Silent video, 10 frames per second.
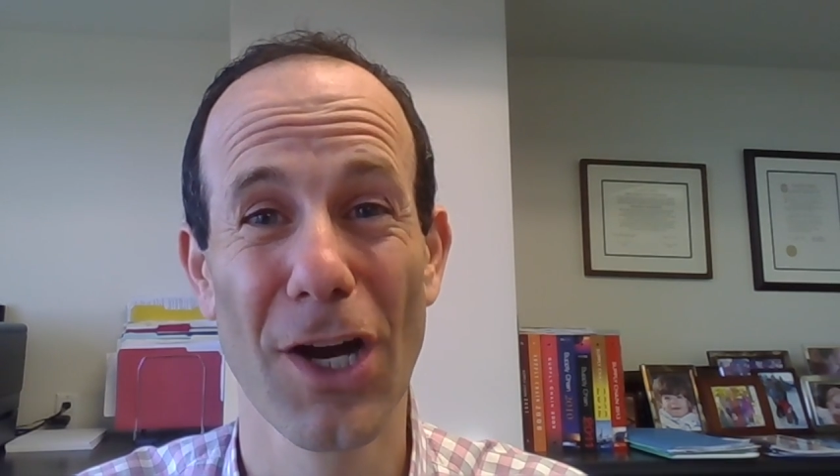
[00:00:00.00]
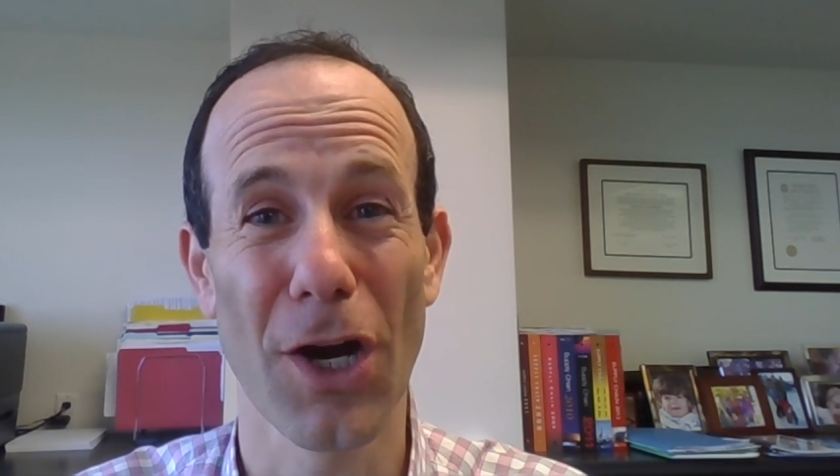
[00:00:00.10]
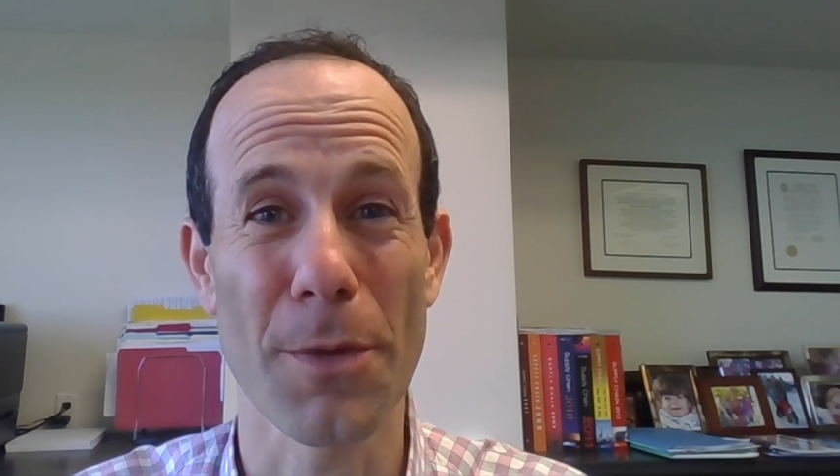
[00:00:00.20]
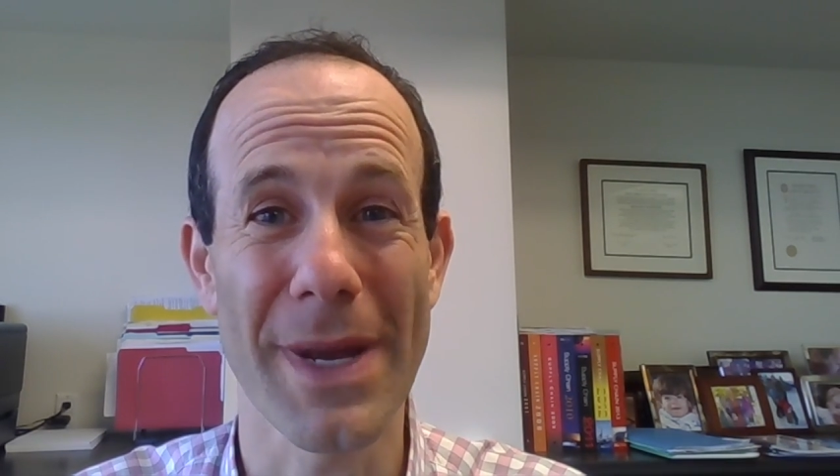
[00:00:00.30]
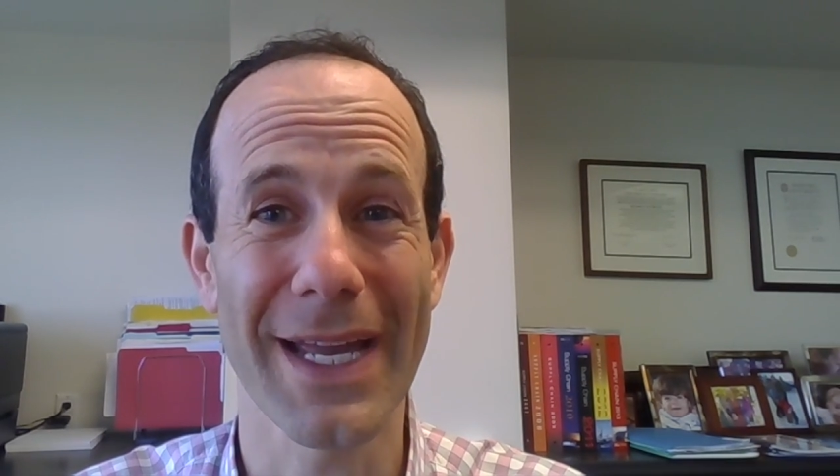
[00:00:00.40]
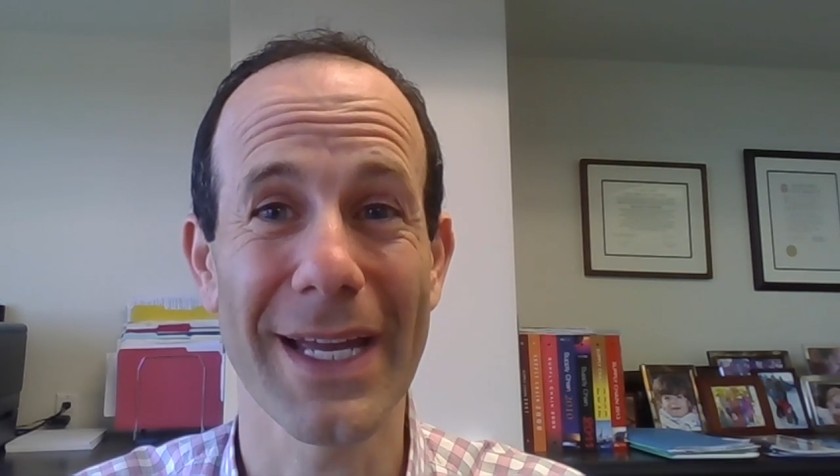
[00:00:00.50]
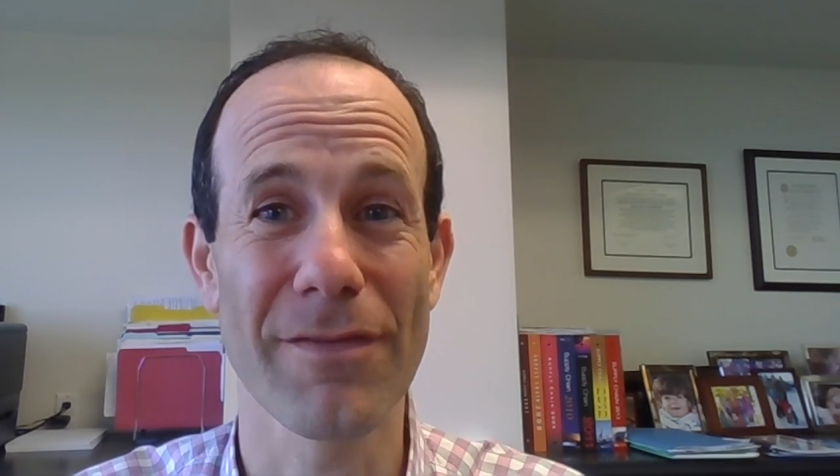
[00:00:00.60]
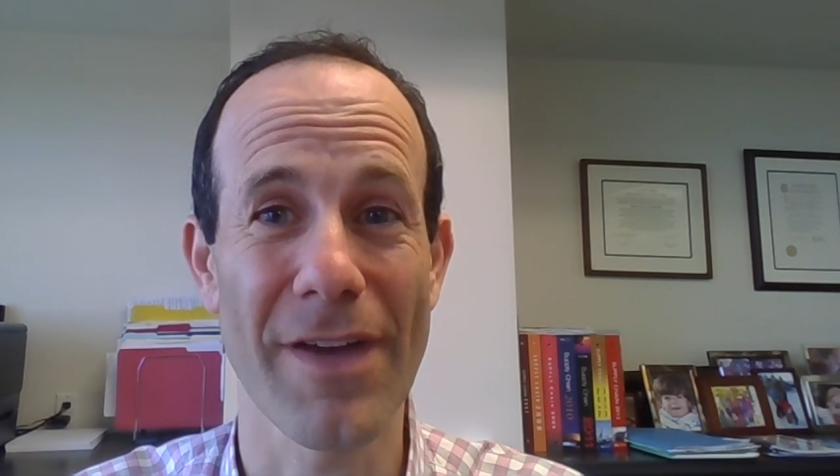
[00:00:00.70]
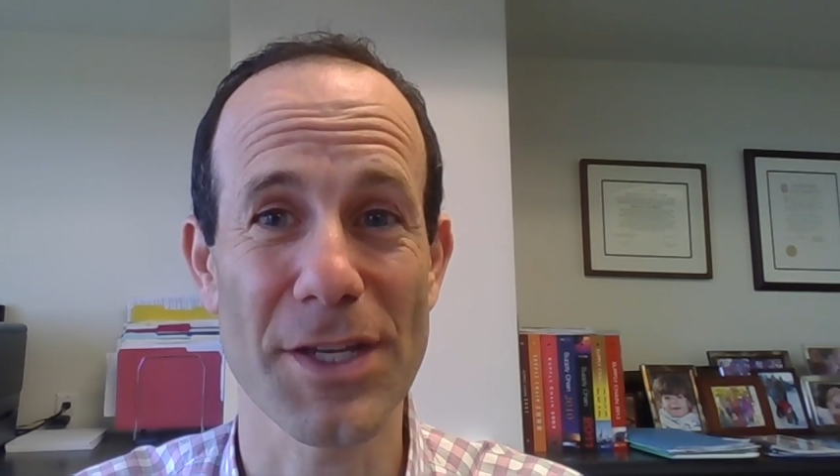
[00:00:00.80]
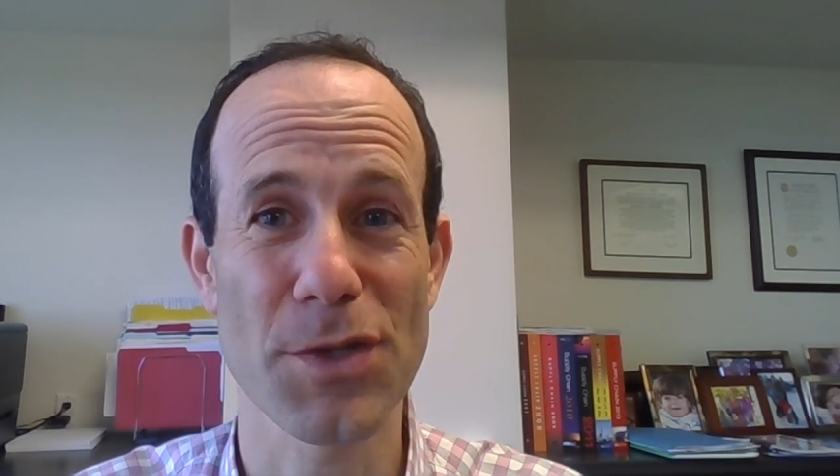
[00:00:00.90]
are making
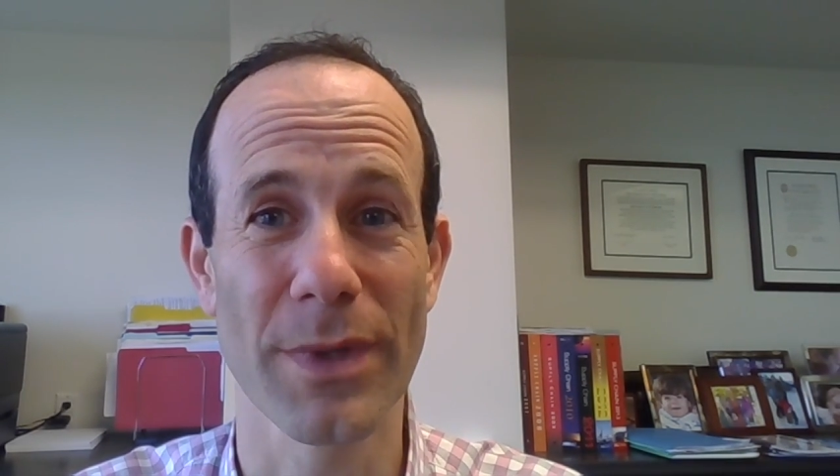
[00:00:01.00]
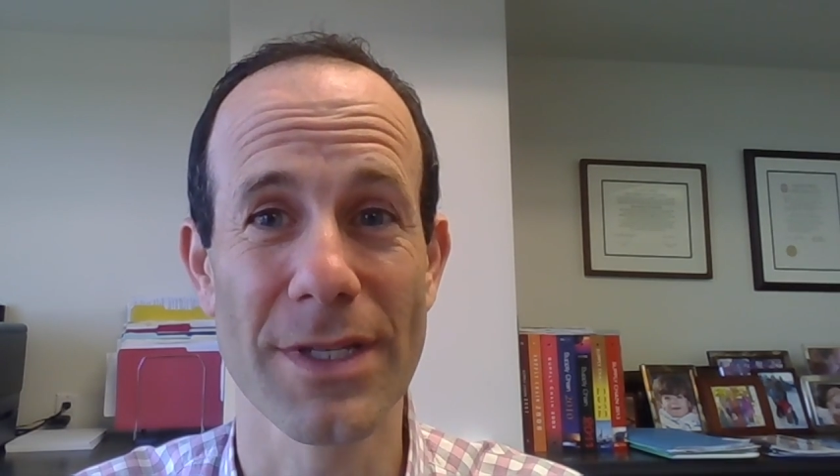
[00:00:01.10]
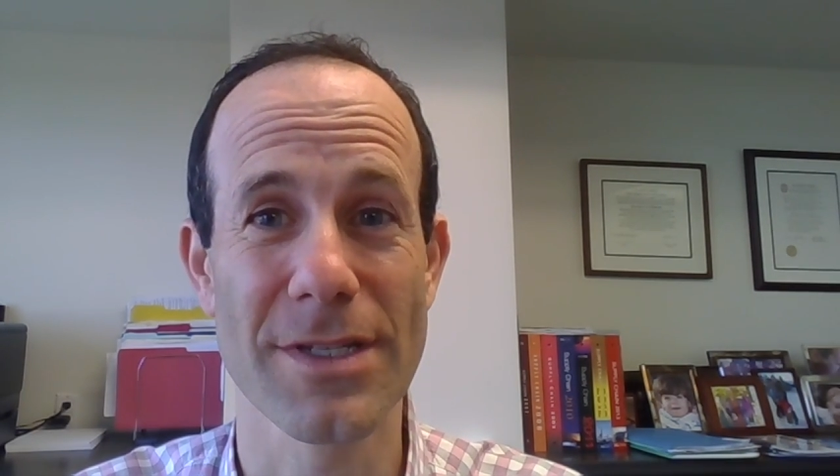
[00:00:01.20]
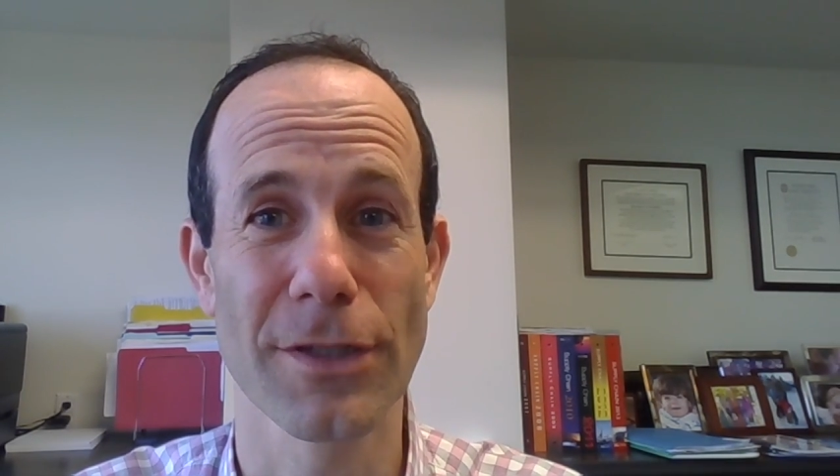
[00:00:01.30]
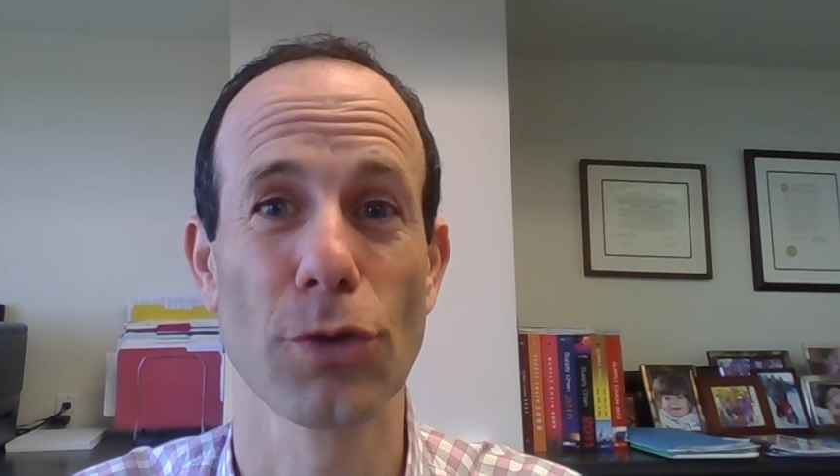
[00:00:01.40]
investments in